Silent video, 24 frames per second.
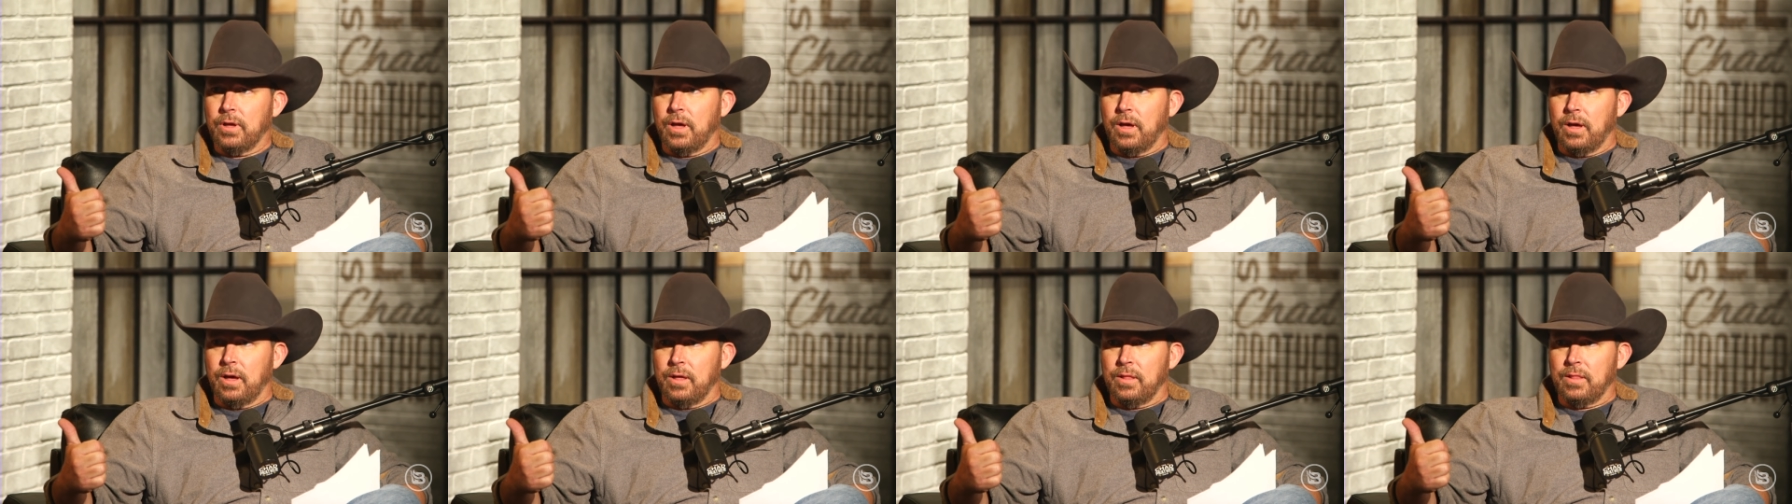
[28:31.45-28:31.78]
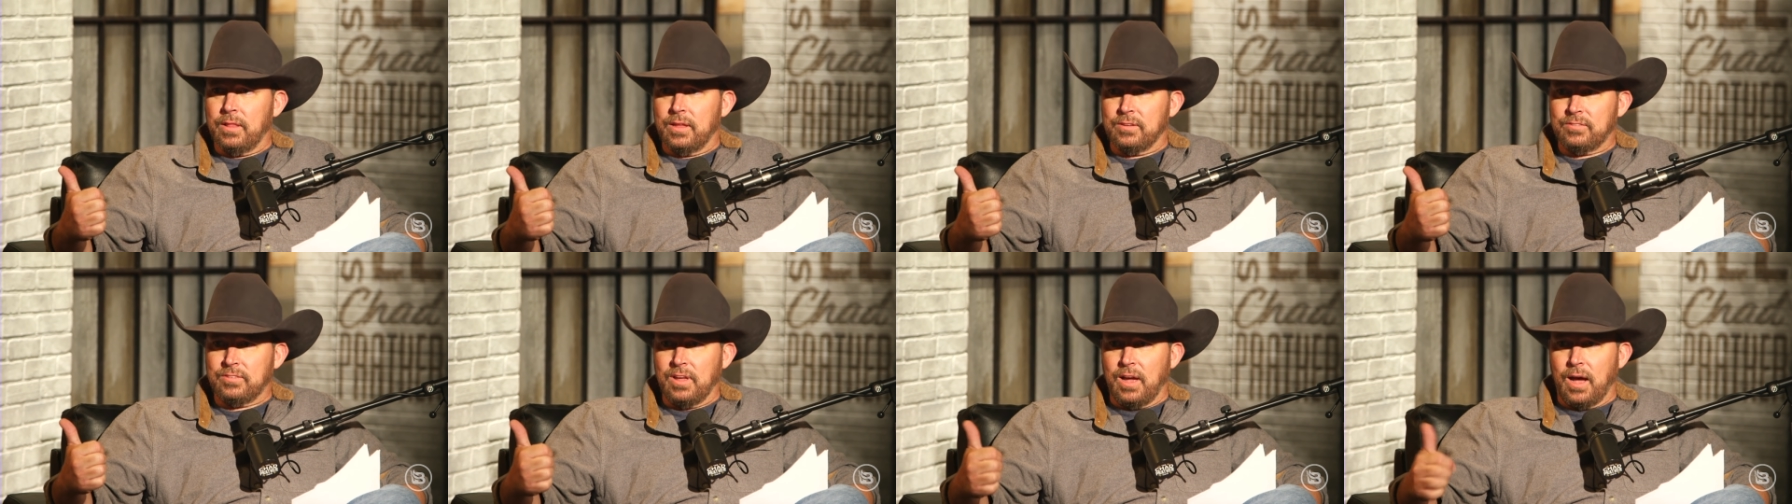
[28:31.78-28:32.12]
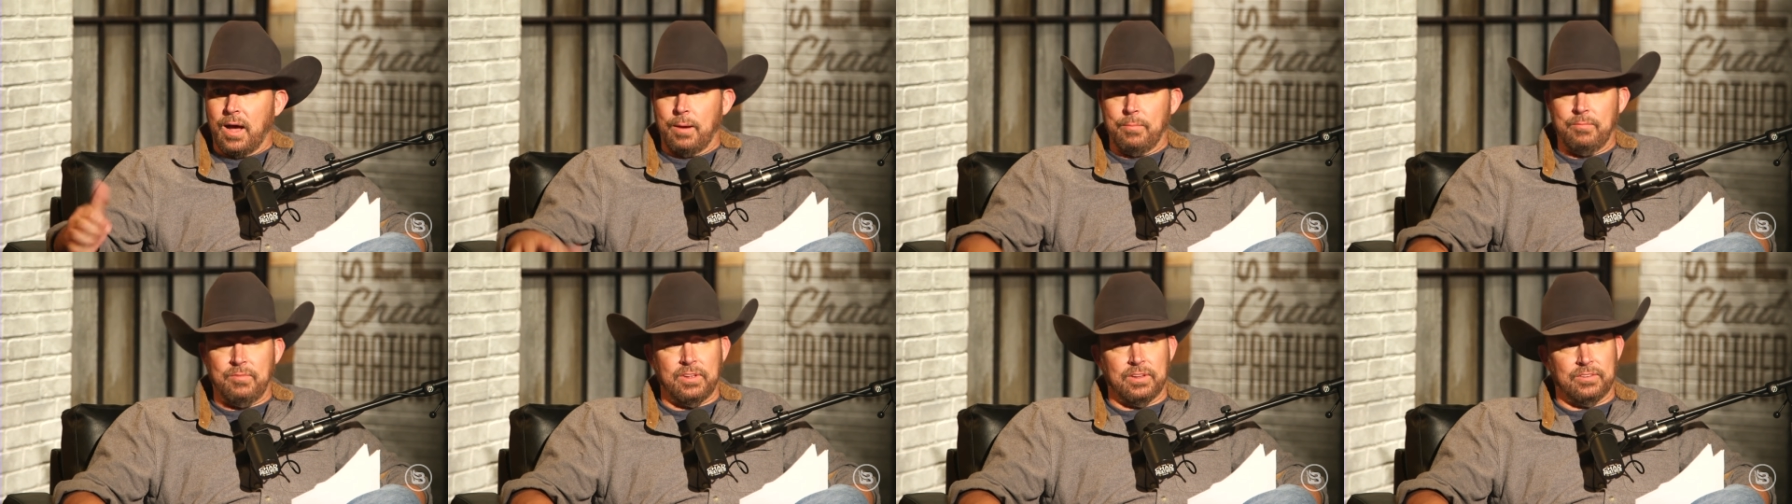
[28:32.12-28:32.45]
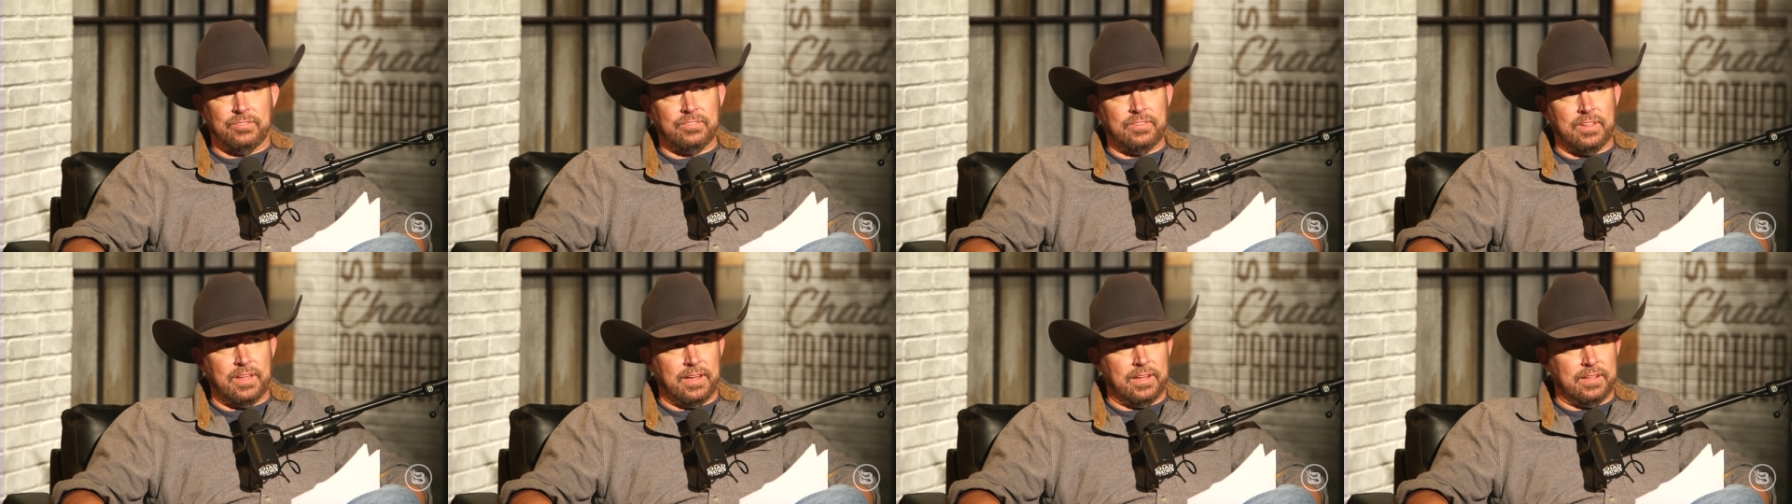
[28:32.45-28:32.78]
Uh, that's the
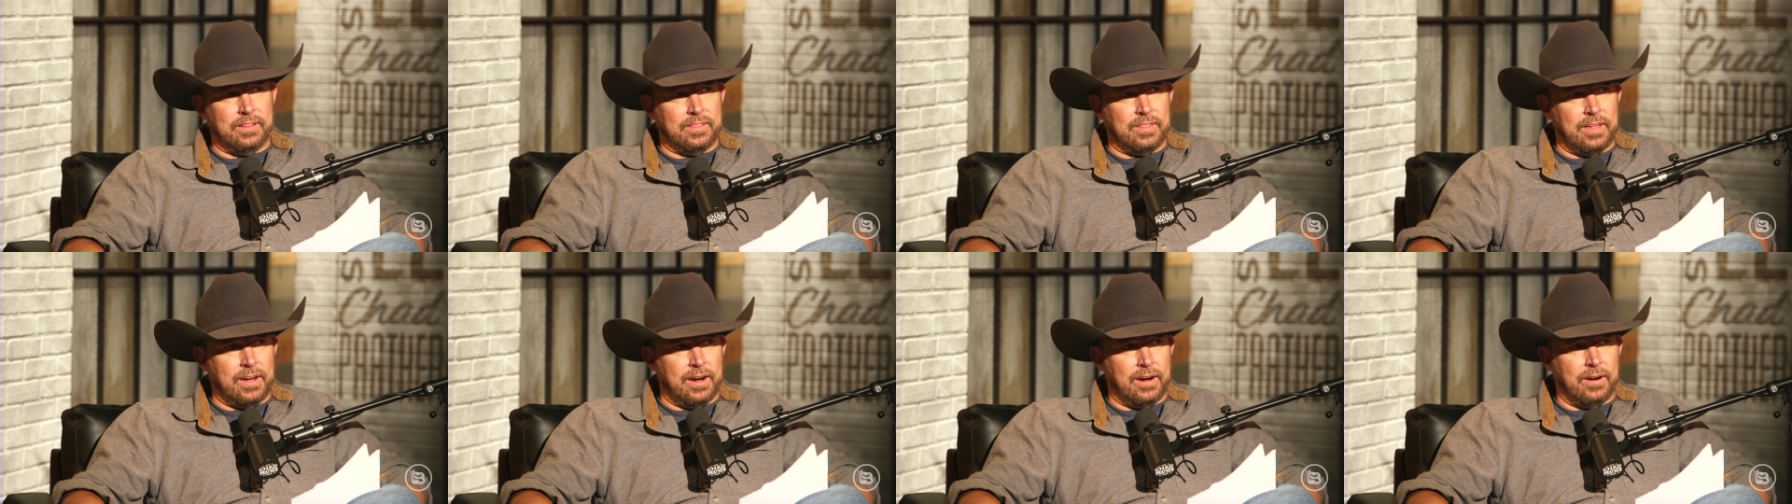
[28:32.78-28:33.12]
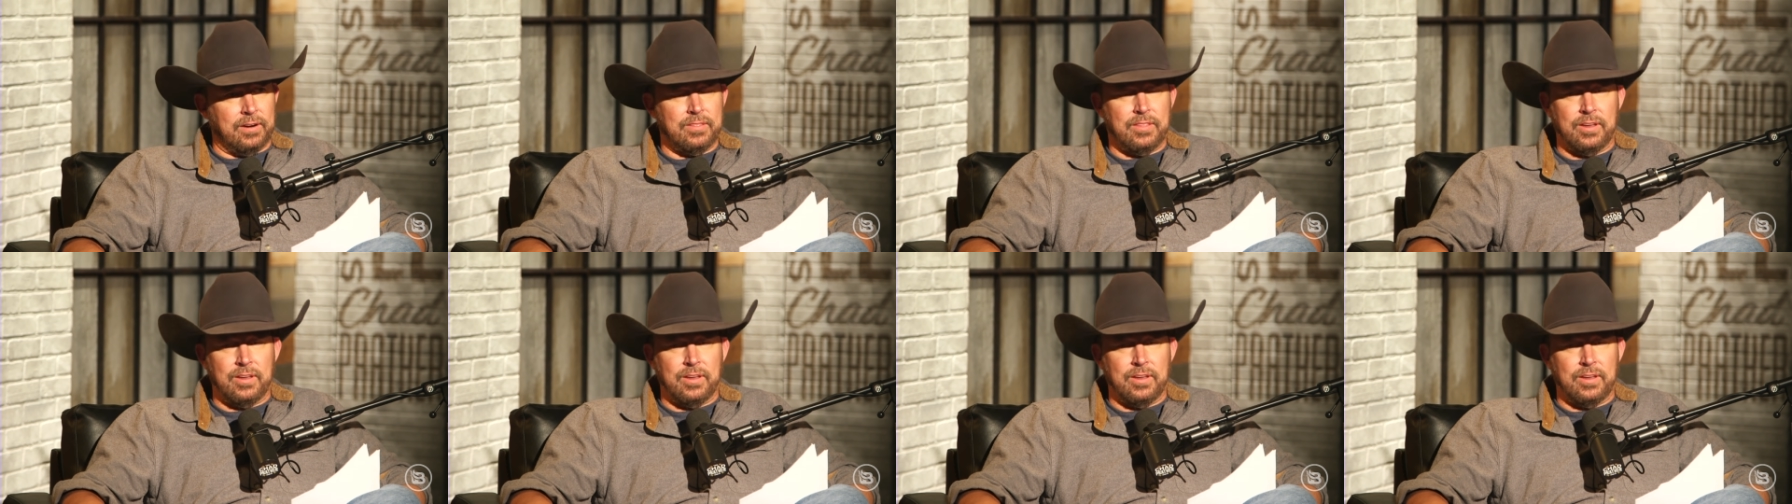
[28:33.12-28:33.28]
obvious thing there.